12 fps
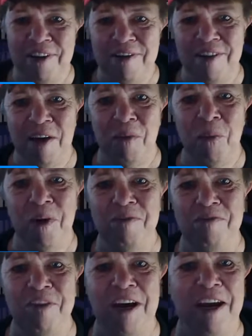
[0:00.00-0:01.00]
And then when
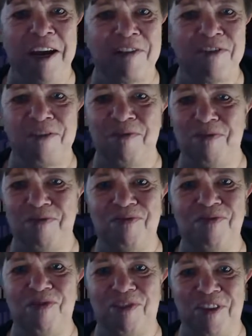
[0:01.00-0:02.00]
FedEx
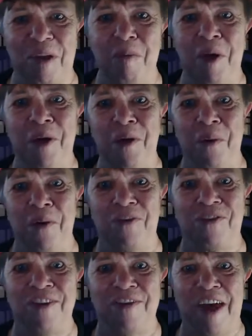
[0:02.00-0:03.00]
sent me a
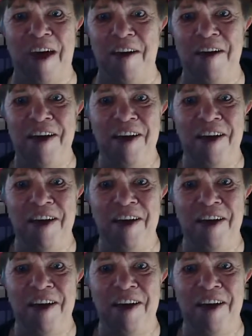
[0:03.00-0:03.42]
notice that